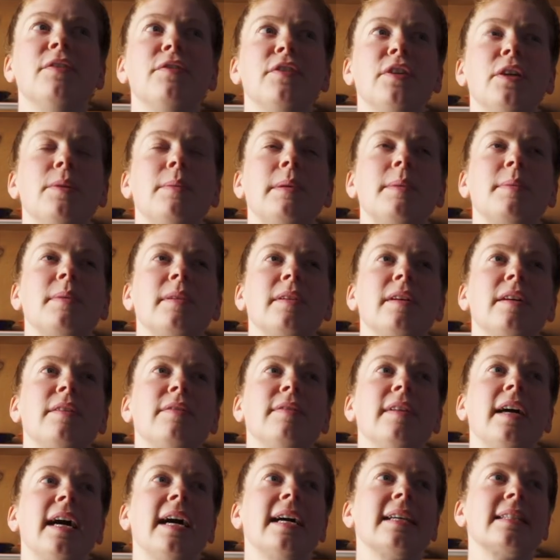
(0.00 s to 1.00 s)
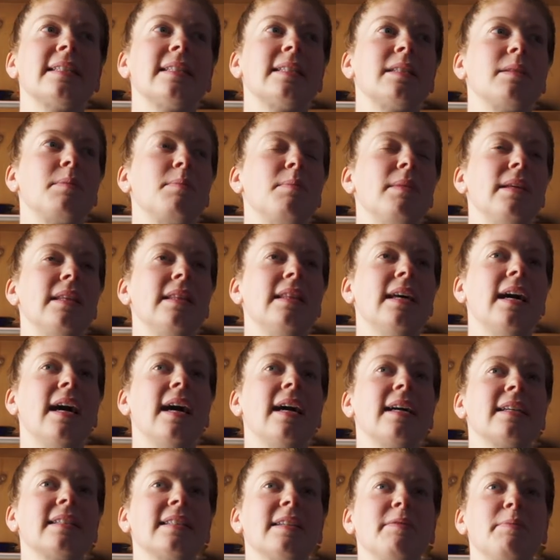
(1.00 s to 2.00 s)
few people have asked me
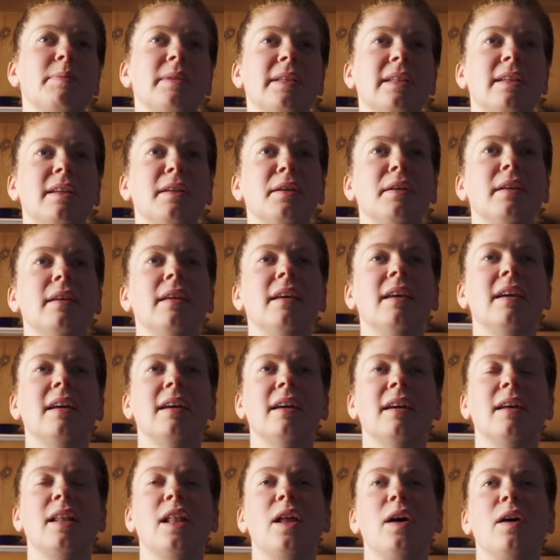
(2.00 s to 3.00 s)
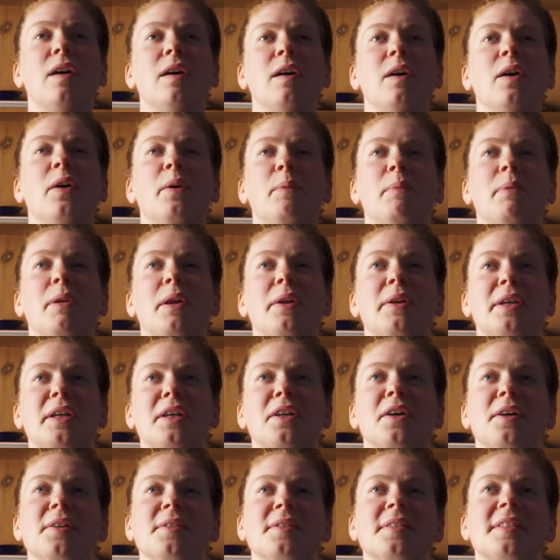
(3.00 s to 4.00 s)
that, because I've been uploading
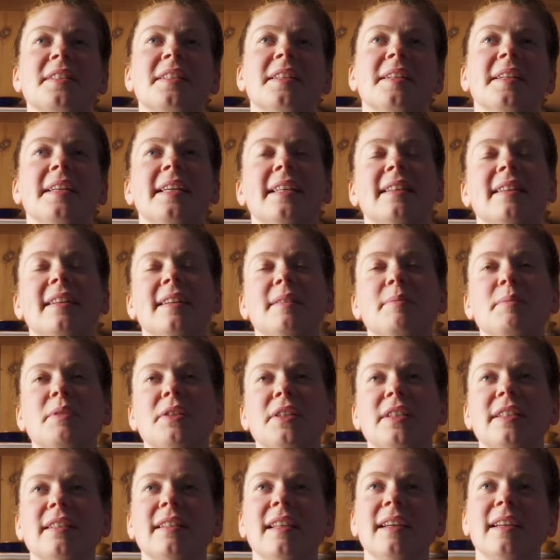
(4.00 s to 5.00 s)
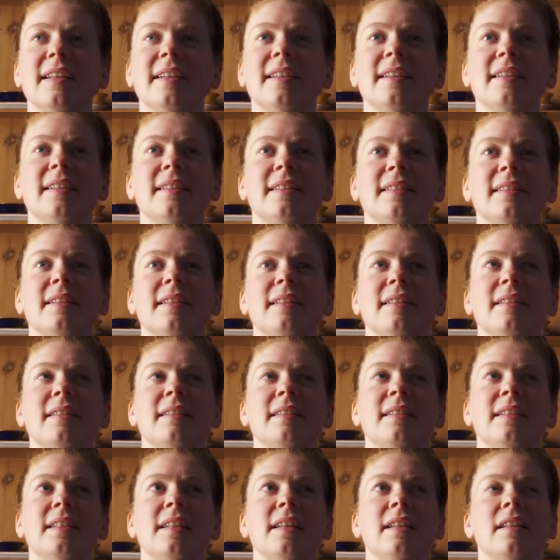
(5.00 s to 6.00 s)
constantly that I'm doing
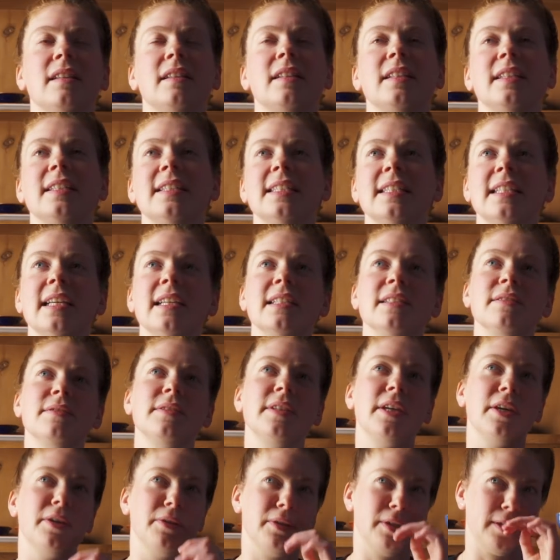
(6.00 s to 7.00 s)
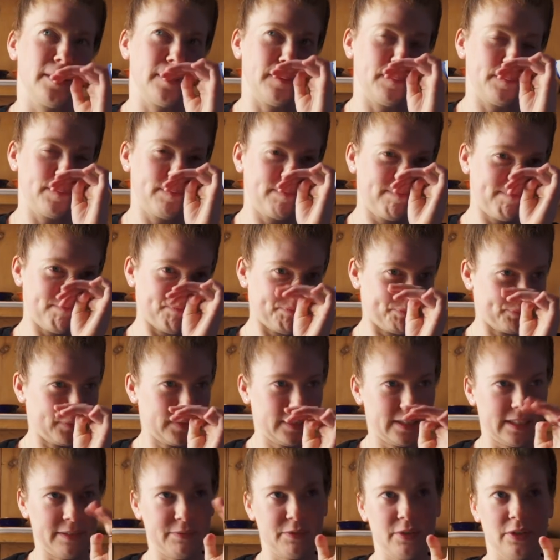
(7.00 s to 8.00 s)
30 days of yoga.
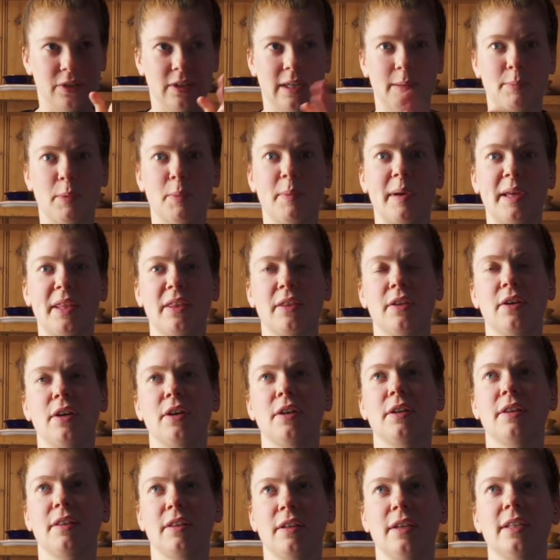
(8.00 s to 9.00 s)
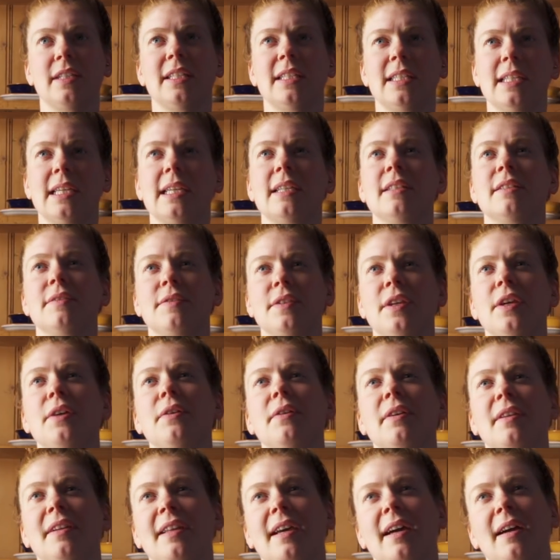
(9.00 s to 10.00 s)
And I'm on my third 30 days of
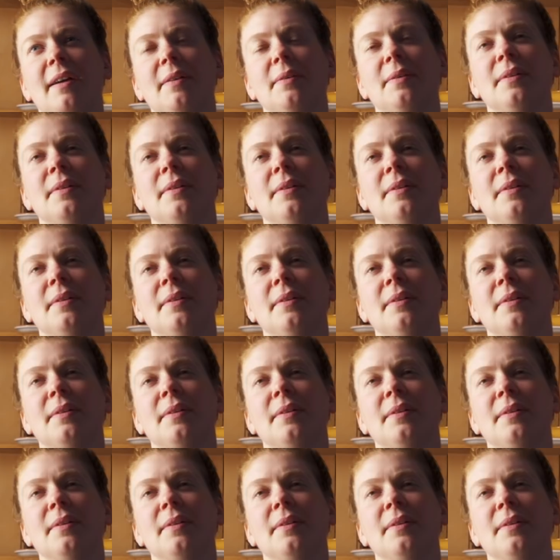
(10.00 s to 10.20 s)
yoga now.